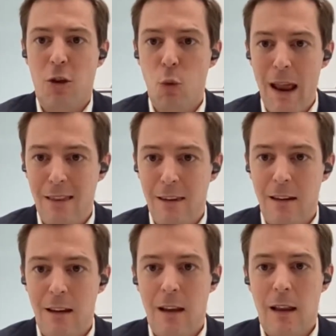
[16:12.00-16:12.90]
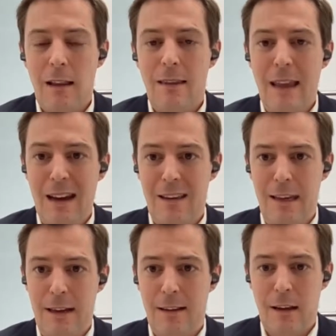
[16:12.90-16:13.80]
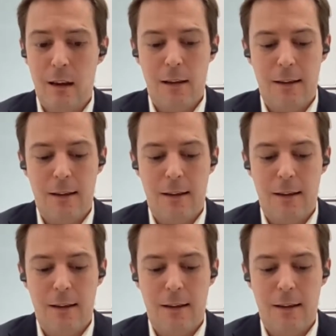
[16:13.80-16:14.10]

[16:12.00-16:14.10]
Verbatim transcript: threat tactics